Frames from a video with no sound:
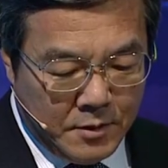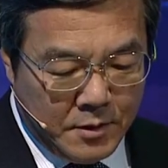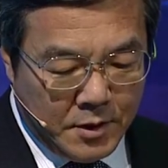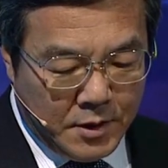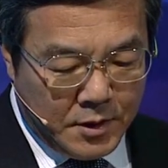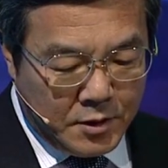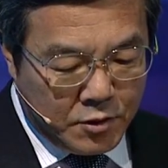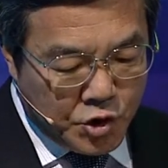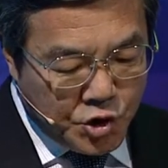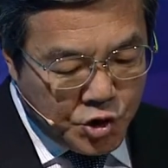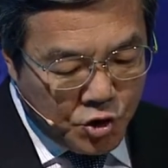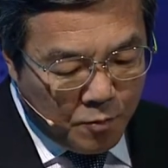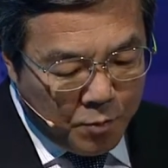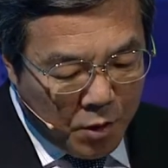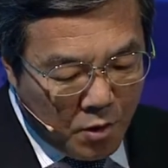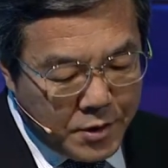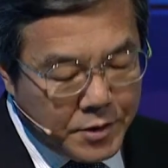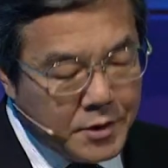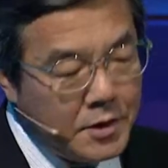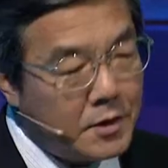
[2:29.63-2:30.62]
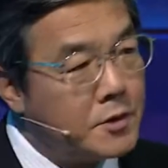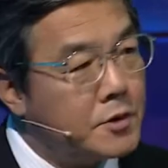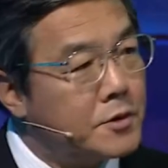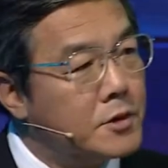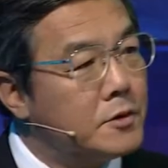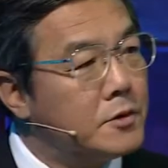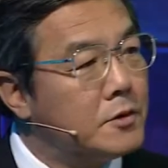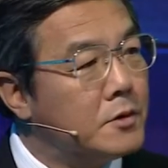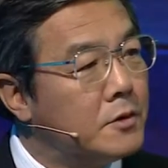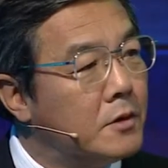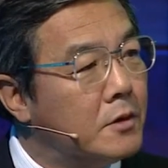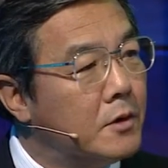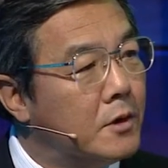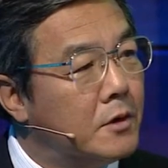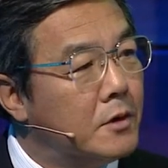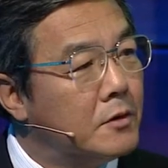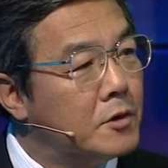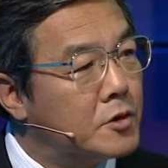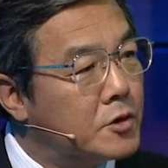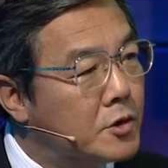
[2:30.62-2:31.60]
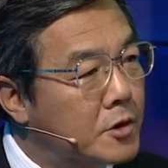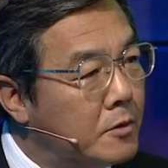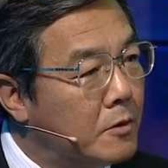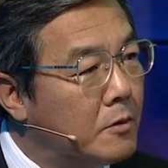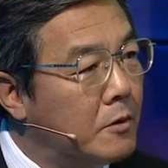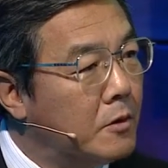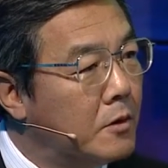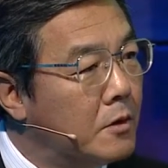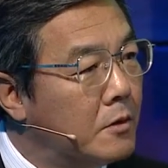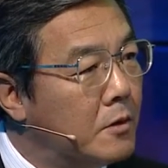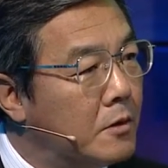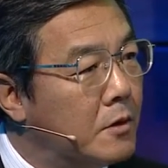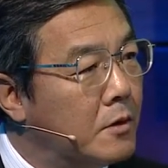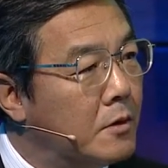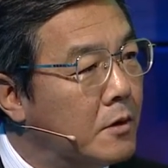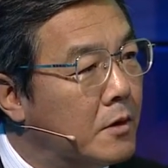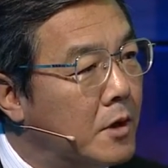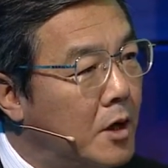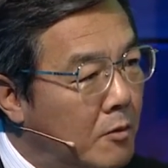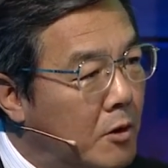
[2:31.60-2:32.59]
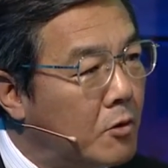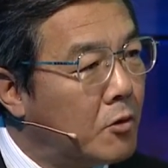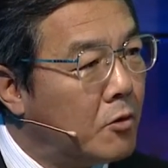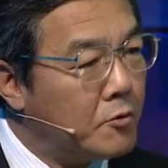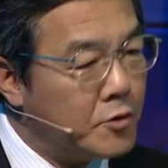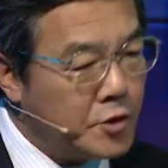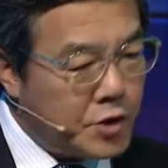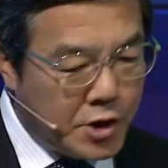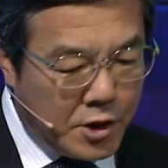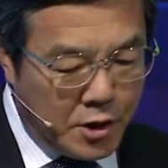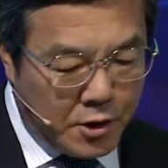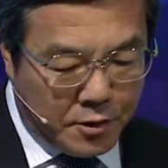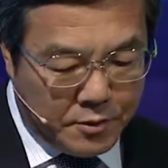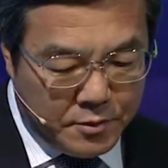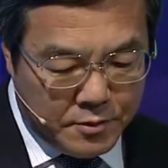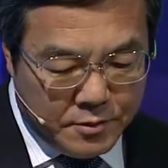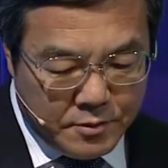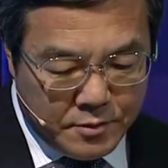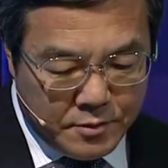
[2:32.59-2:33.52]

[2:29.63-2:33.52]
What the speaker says: And geopolitics is still our concern.